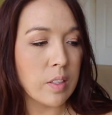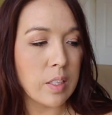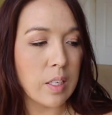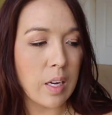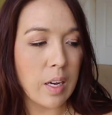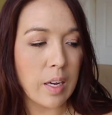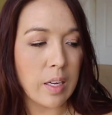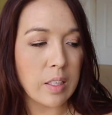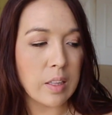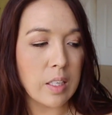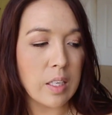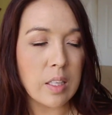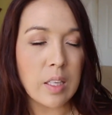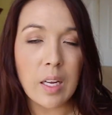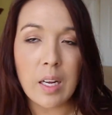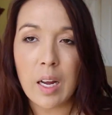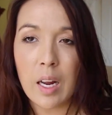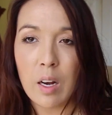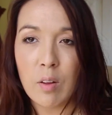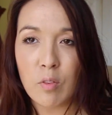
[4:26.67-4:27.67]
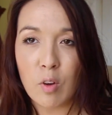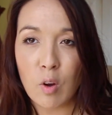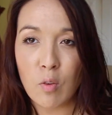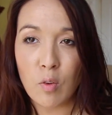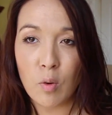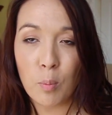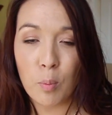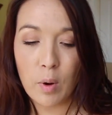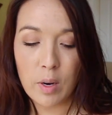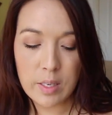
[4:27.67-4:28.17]
Yeah, I think they kind of
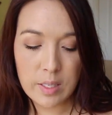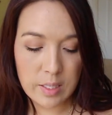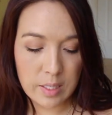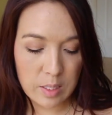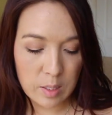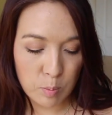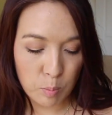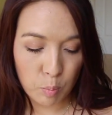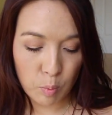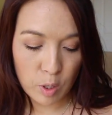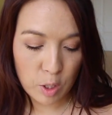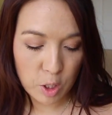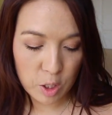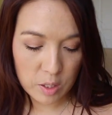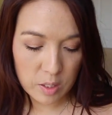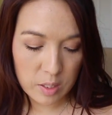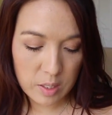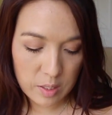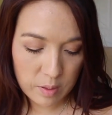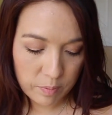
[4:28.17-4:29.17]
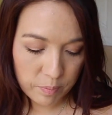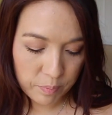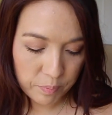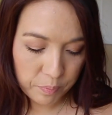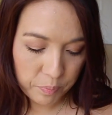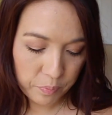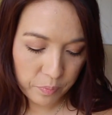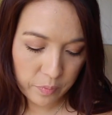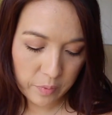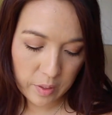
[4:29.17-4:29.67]
overpriced these brushes
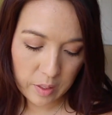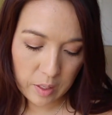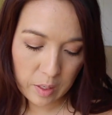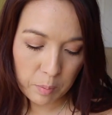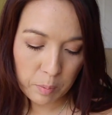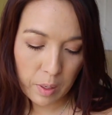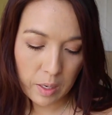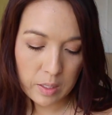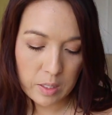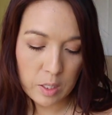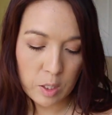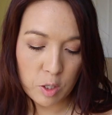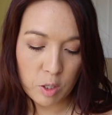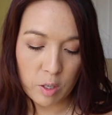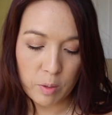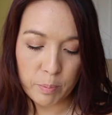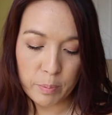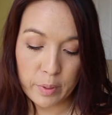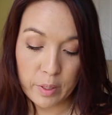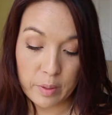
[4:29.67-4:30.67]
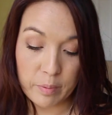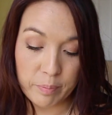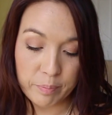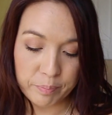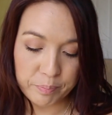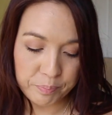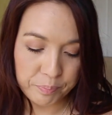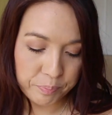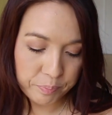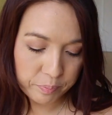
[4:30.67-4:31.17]
in BoxyCharm, but
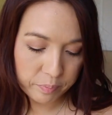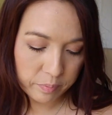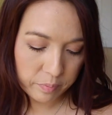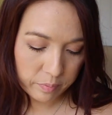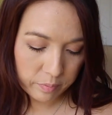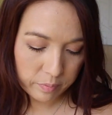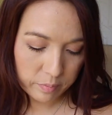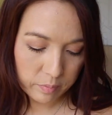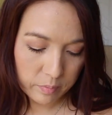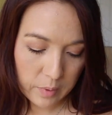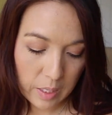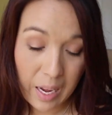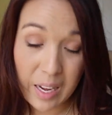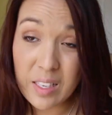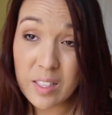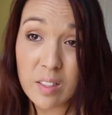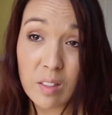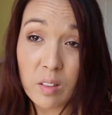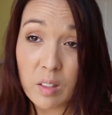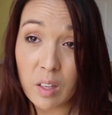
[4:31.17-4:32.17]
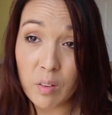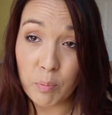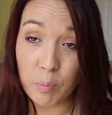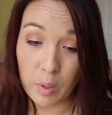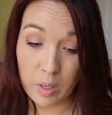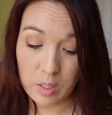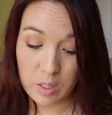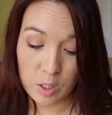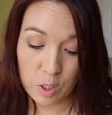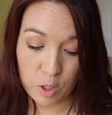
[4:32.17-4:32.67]
I still love
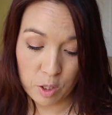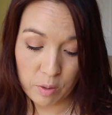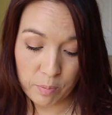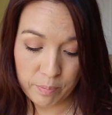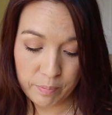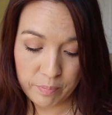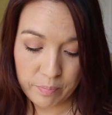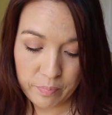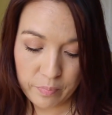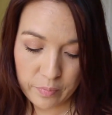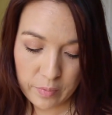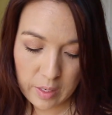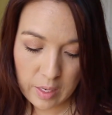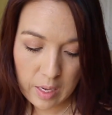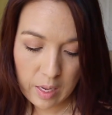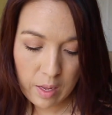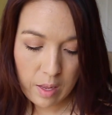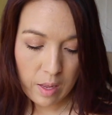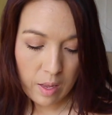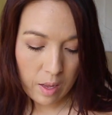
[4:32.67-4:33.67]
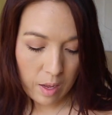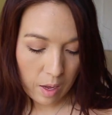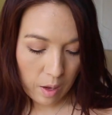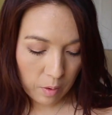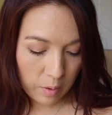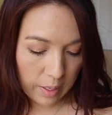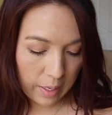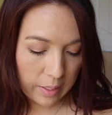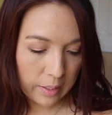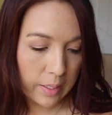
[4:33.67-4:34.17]
BoxyCharm.
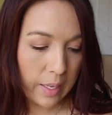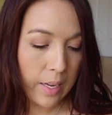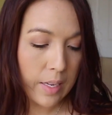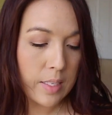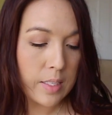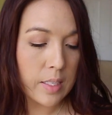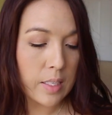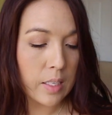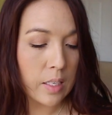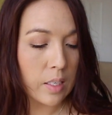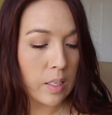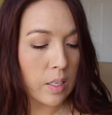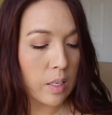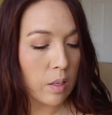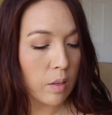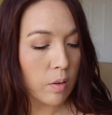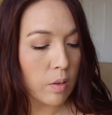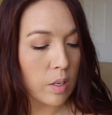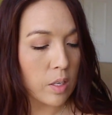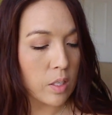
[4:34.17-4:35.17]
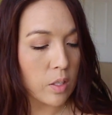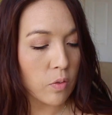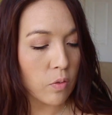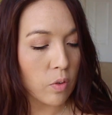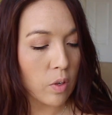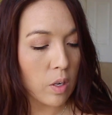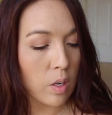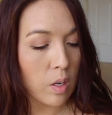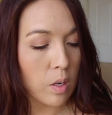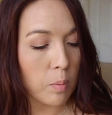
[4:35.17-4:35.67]
Okay, last thing in here is
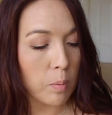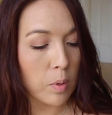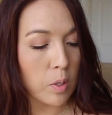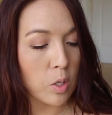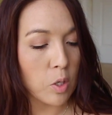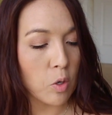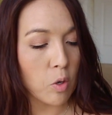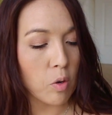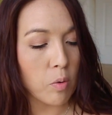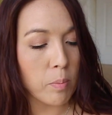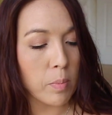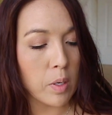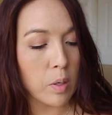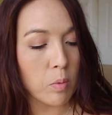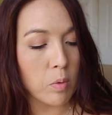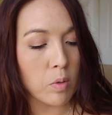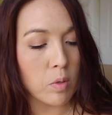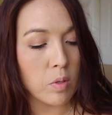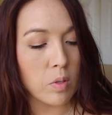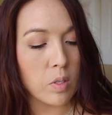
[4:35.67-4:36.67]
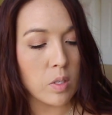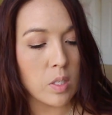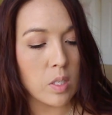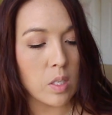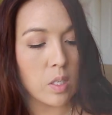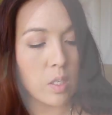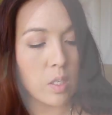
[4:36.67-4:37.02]
from Your Minerals